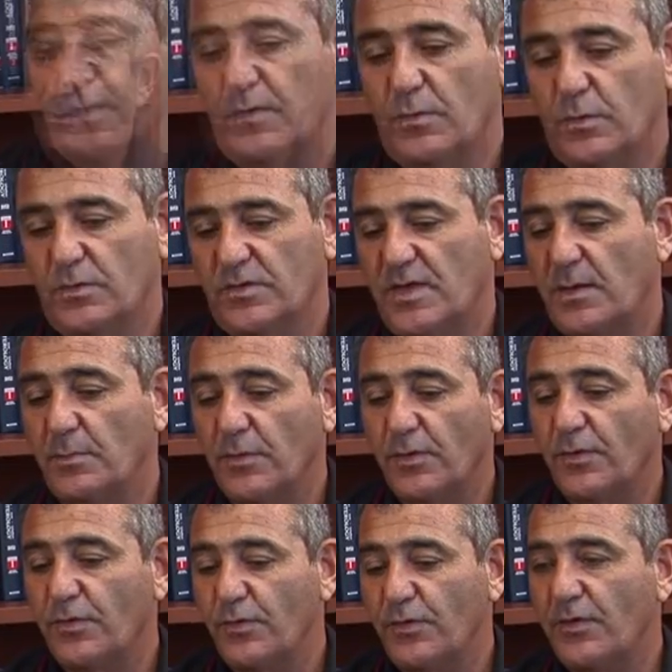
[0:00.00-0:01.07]
It will
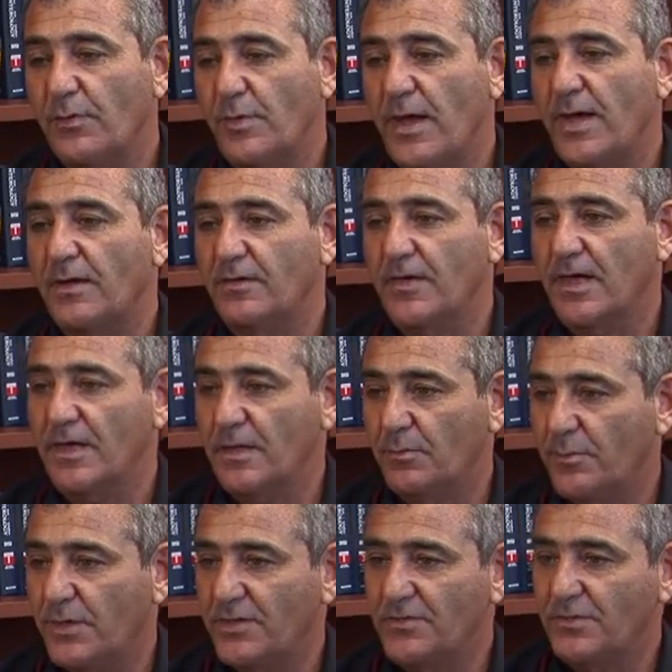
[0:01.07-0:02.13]
tumble through the bowel,
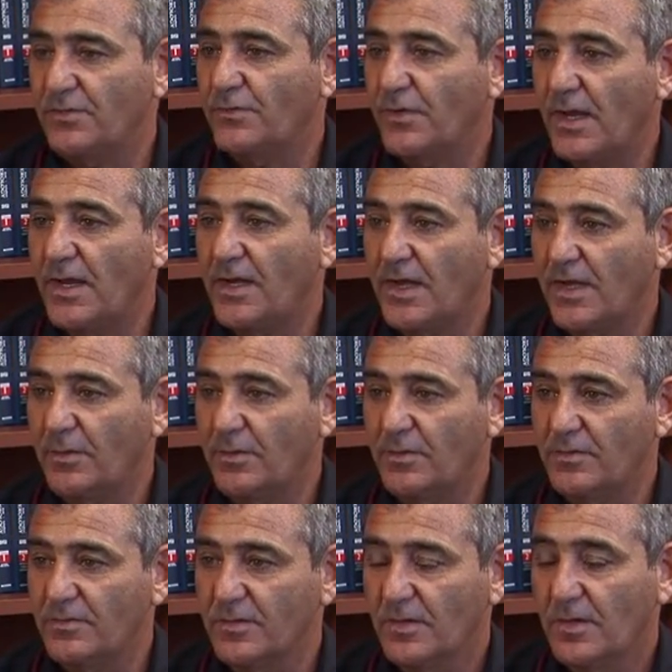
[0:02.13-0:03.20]
taking pictures for 8
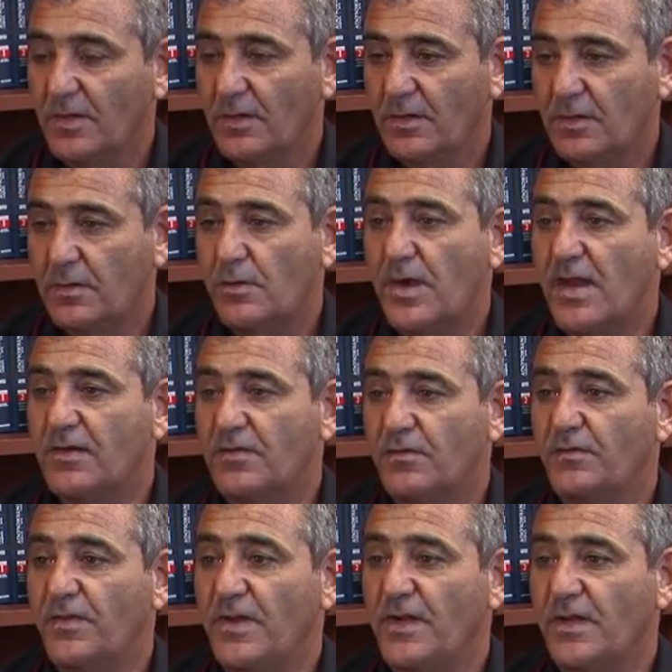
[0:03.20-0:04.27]
hours, creates
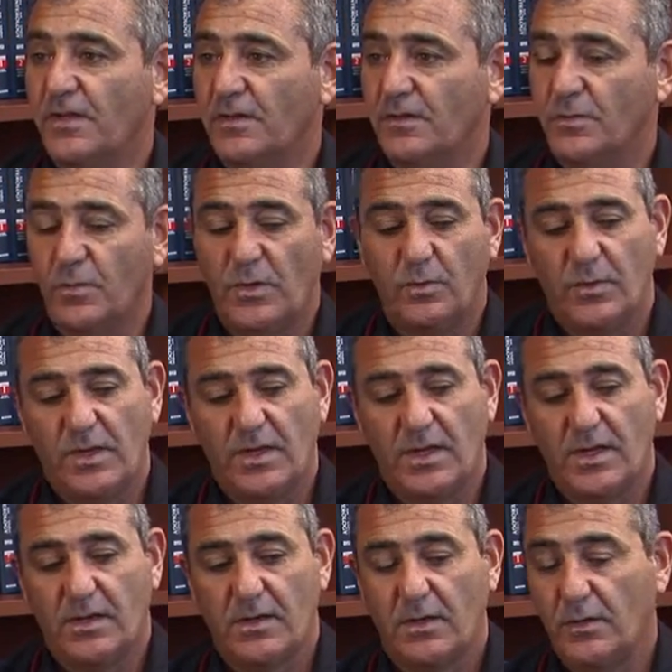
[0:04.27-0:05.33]
a video. When we
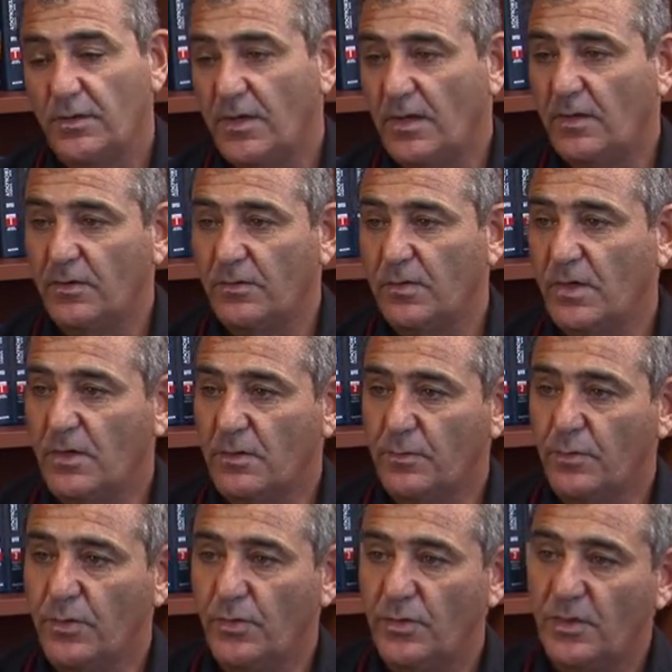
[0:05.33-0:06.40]
download that onto our
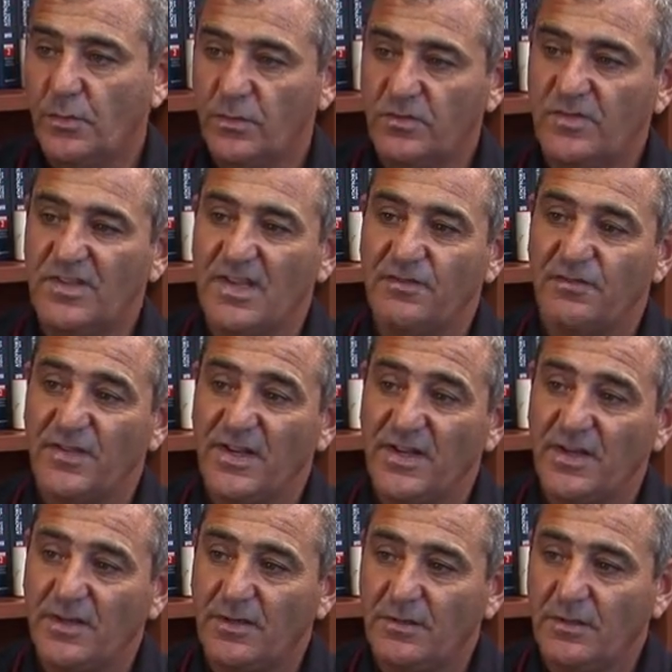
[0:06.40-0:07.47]
computer, we see a
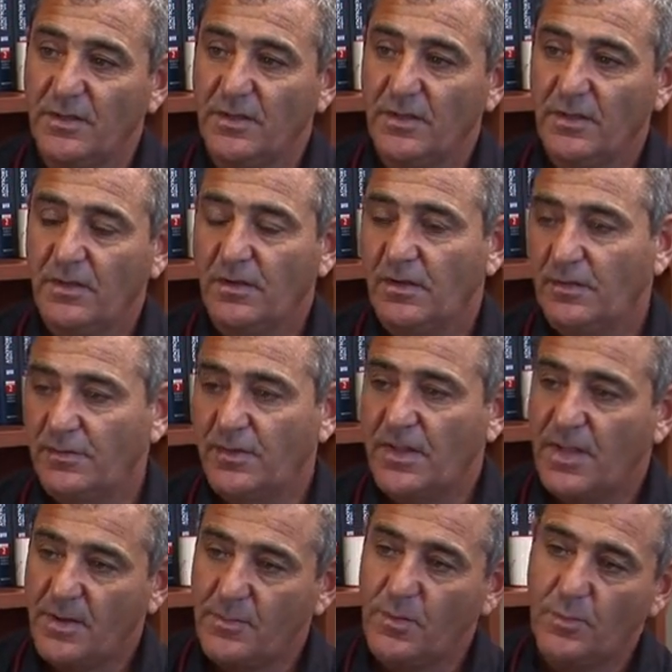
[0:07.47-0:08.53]
video of the
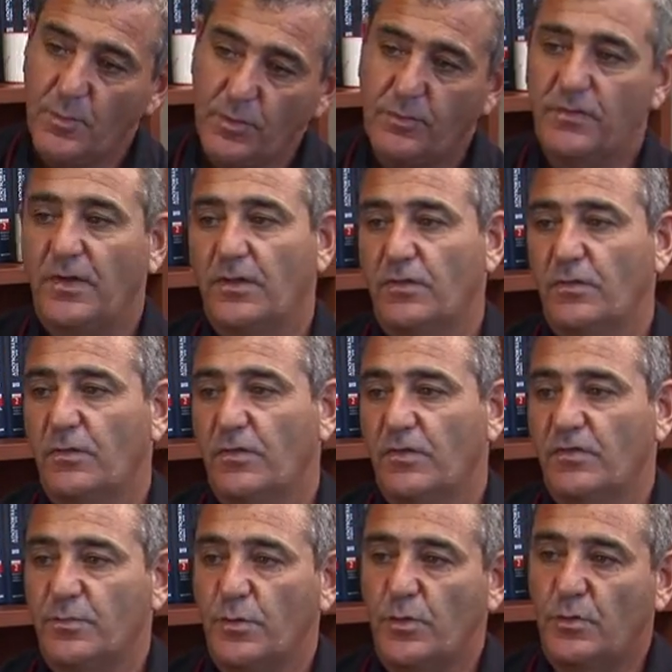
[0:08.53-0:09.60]
camera moving through
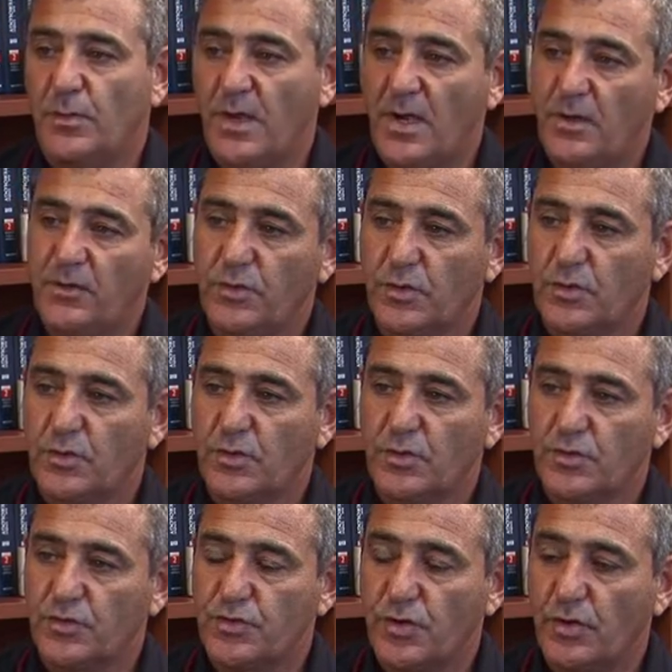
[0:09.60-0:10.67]
the small bowel, and you can
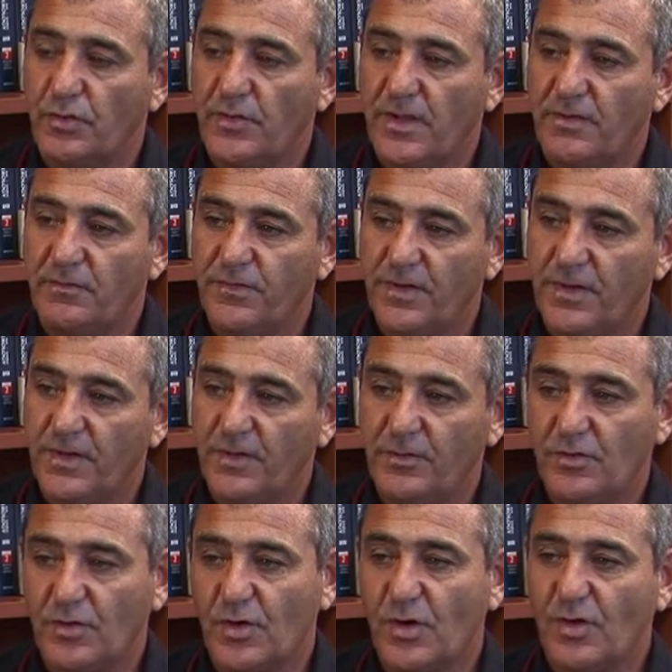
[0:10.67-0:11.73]
control that
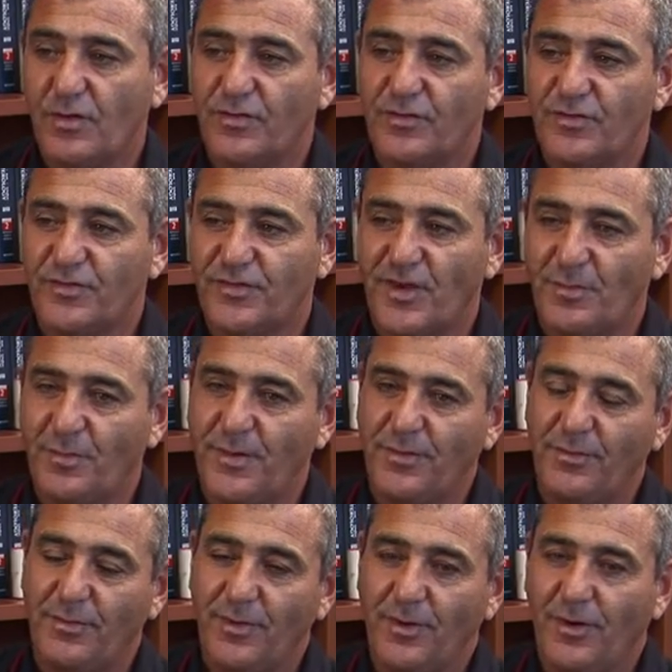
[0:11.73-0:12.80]
video. You can't stop
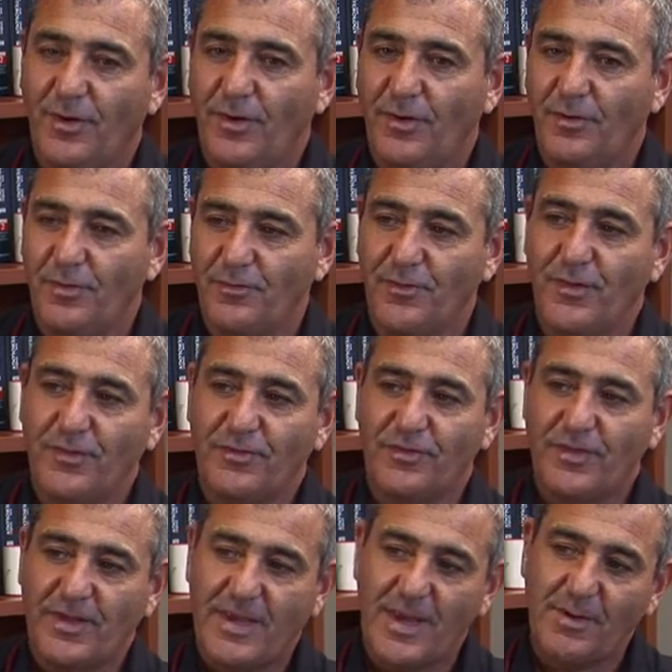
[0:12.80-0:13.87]
and reverse
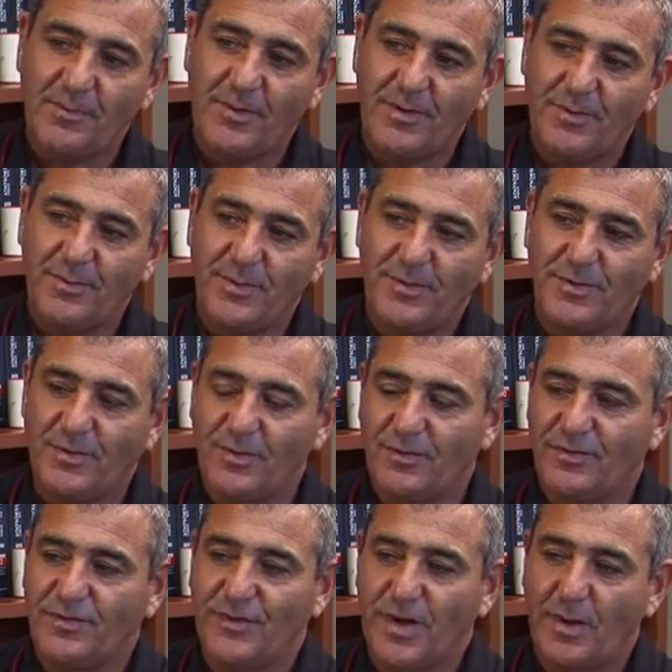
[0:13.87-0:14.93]
the camera, but you
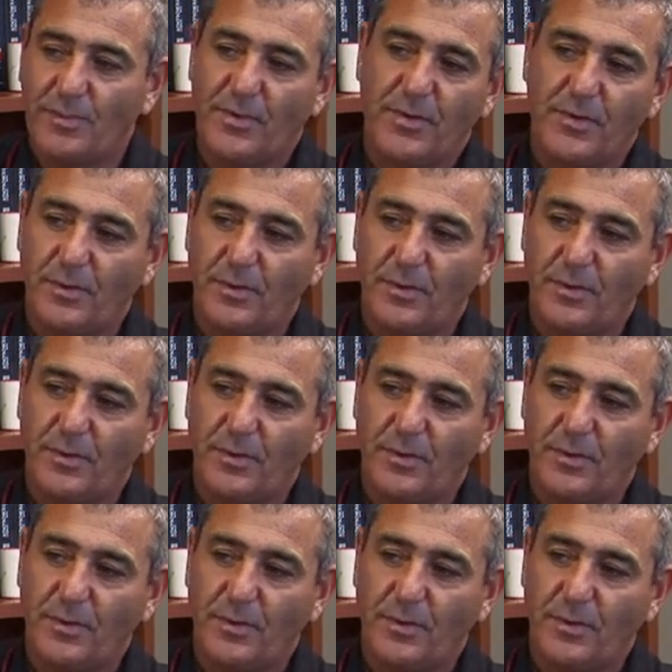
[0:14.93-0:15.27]
can stop